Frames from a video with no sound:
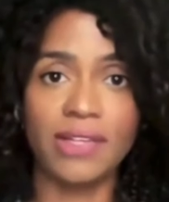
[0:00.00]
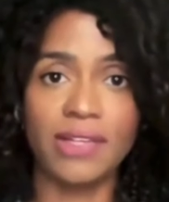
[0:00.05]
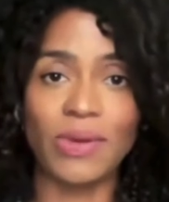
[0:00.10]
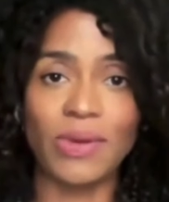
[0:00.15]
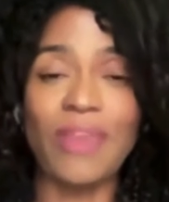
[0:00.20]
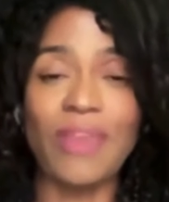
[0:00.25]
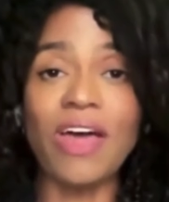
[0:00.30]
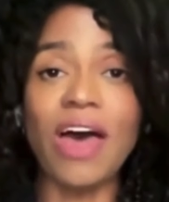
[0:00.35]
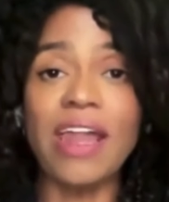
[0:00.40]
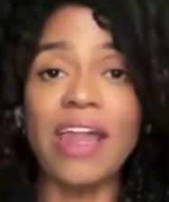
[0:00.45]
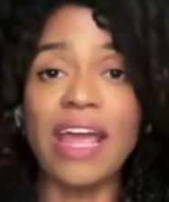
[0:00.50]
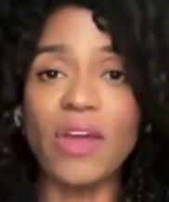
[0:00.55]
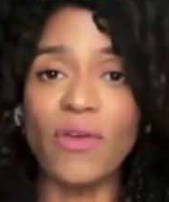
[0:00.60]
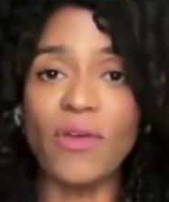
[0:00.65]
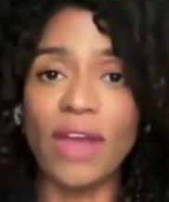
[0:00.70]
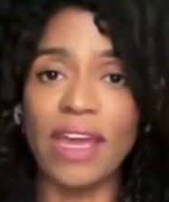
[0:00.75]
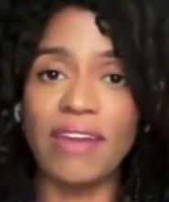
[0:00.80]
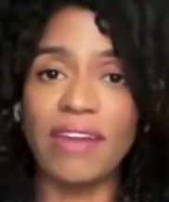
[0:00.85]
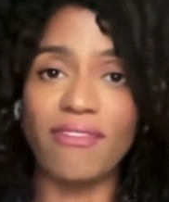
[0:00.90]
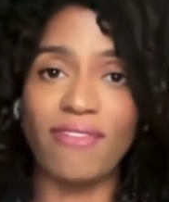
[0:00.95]
So I thought I'd
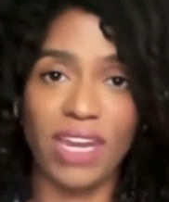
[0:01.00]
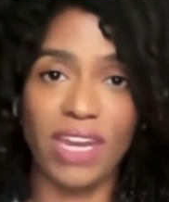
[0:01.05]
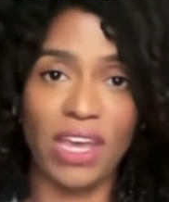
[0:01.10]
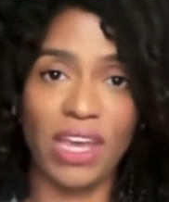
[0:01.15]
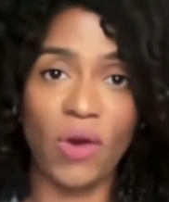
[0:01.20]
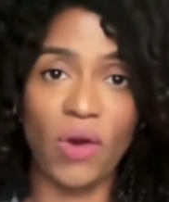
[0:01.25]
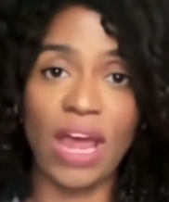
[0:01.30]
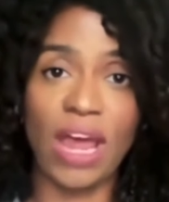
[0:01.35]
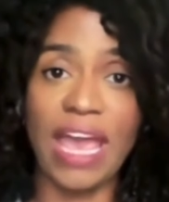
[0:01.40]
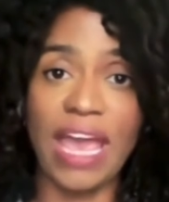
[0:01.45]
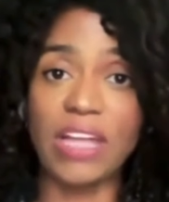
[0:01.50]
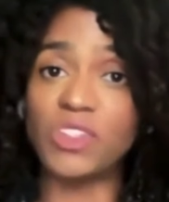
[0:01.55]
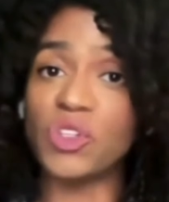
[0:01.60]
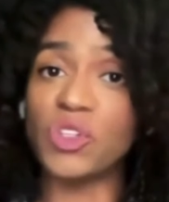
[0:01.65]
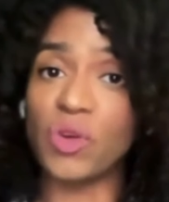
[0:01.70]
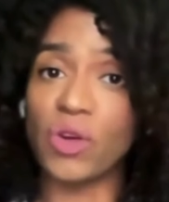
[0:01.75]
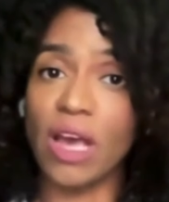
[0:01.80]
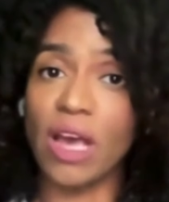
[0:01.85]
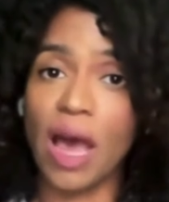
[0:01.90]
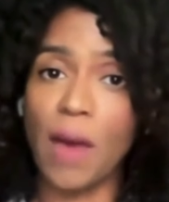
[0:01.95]
create a video to
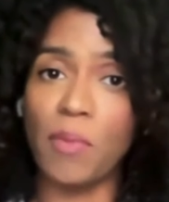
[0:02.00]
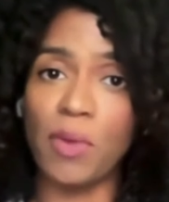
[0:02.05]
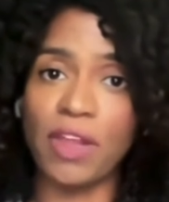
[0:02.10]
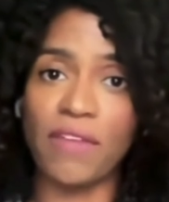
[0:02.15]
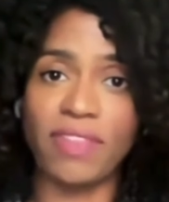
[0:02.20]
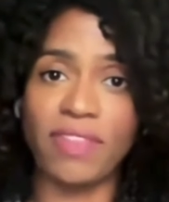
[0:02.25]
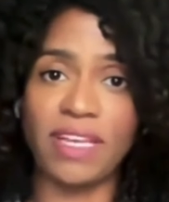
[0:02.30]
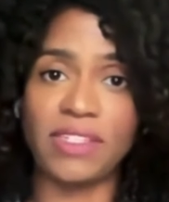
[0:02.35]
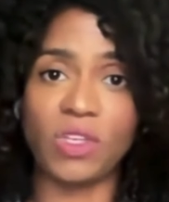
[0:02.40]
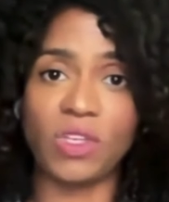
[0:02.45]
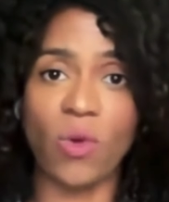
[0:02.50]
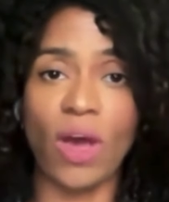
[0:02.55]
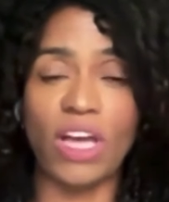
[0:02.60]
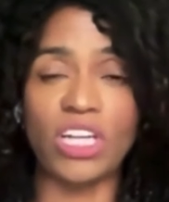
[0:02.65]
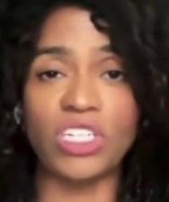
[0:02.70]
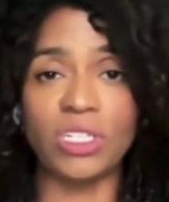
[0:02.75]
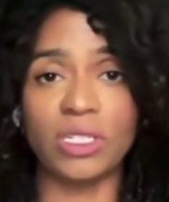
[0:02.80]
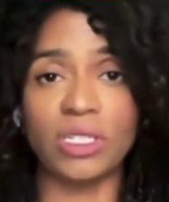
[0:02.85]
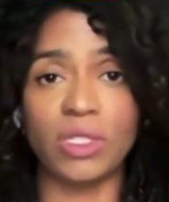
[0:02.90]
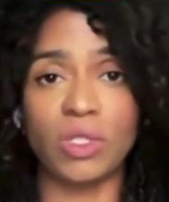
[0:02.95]
answer a couple of these
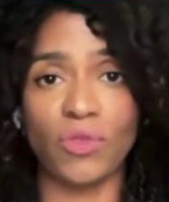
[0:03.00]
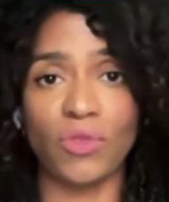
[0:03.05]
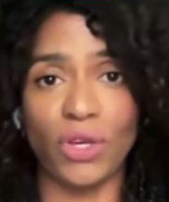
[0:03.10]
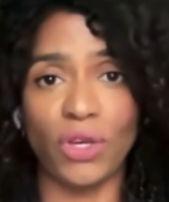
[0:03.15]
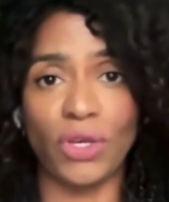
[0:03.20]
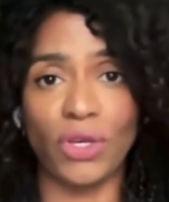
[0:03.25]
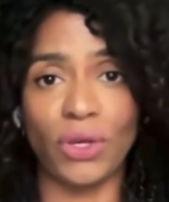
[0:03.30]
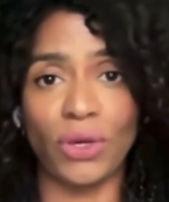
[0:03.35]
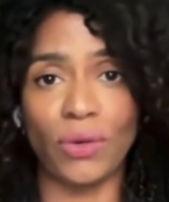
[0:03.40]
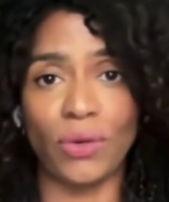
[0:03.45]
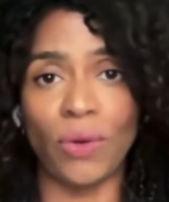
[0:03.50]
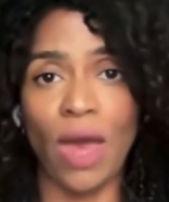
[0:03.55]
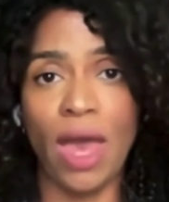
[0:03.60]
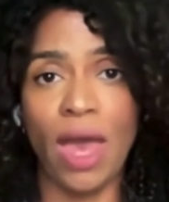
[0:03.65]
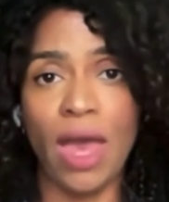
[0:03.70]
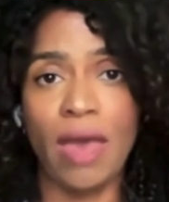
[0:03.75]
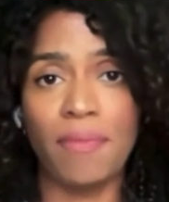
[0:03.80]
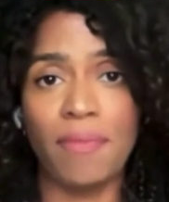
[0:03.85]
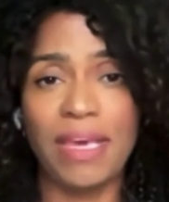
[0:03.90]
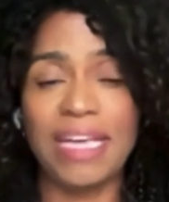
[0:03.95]
questions for you
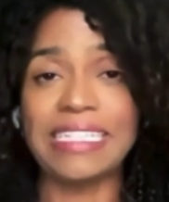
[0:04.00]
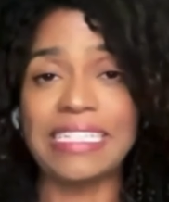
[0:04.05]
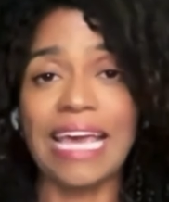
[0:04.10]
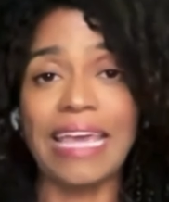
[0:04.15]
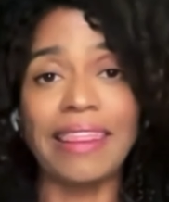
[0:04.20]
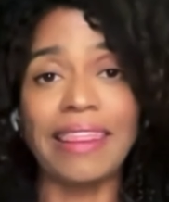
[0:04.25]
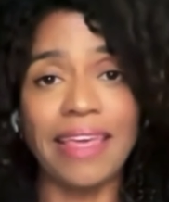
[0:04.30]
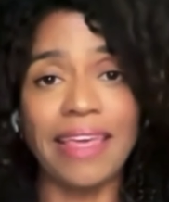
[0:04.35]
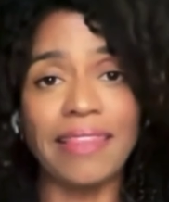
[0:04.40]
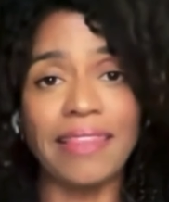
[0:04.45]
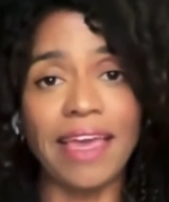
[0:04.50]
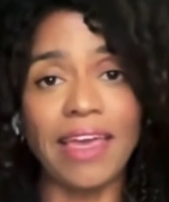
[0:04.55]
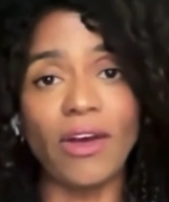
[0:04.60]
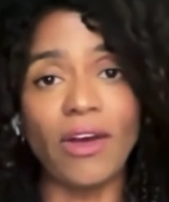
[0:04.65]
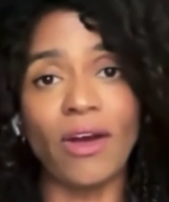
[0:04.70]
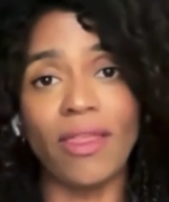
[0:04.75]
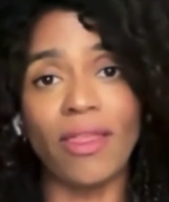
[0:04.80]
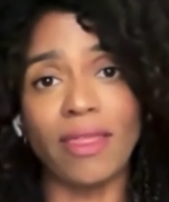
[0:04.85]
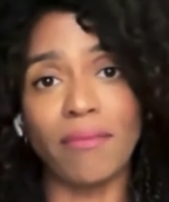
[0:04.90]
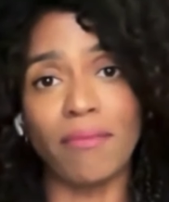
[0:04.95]
because I think they
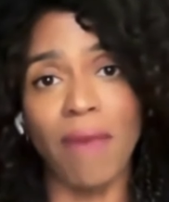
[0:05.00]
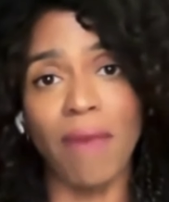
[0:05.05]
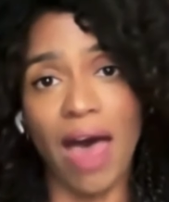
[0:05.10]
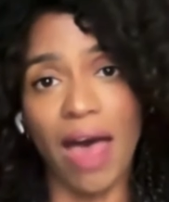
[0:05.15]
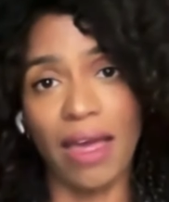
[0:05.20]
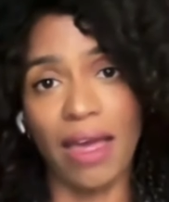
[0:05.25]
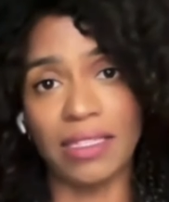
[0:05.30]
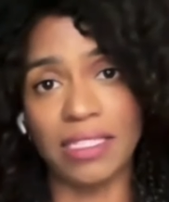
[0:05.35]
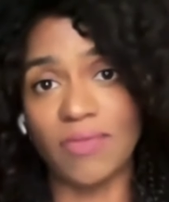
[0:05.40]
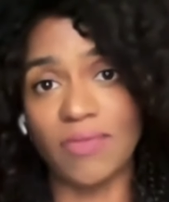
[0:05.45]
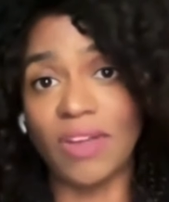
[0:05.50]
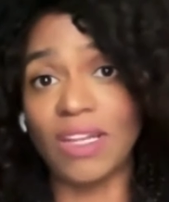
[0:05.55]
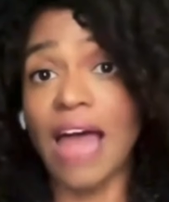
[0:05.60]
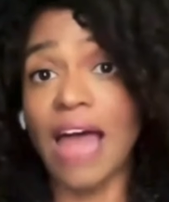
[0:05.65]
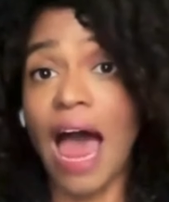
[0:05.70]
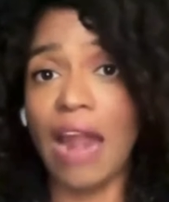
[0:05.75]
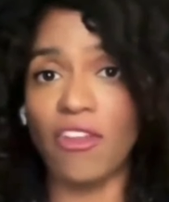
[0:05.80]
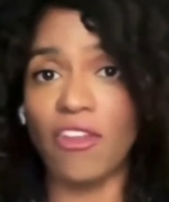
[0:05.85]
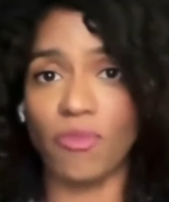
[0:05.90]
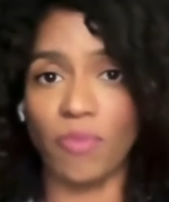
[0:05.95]
are on the minds of a
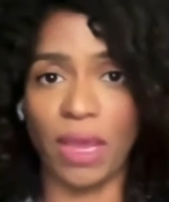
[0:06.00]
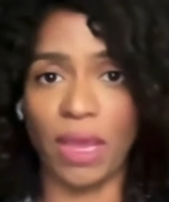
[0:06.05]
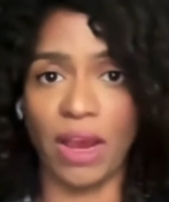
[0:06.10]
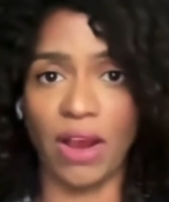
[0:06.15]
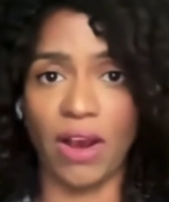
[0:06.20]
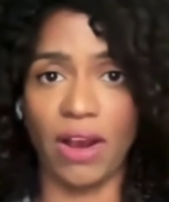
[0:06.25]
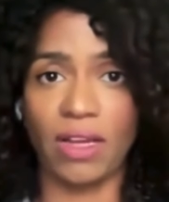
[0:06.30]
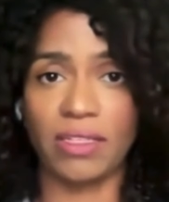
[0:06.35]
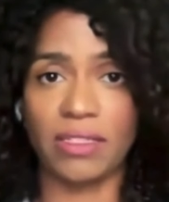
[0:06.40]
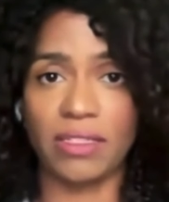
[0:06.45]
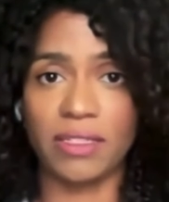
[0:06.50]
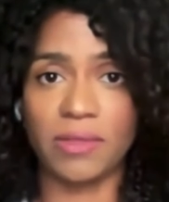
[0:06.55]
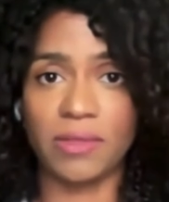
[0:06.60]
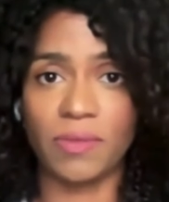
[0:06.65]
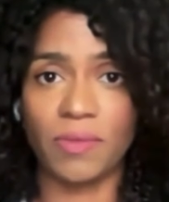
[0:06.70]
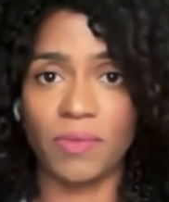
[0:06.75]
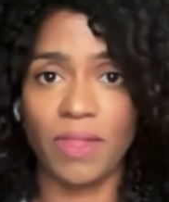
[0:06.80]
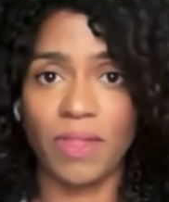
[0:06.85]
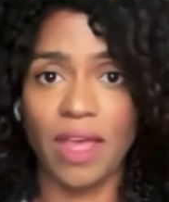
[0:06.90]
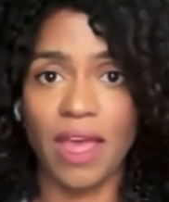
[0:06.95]
lot of parents.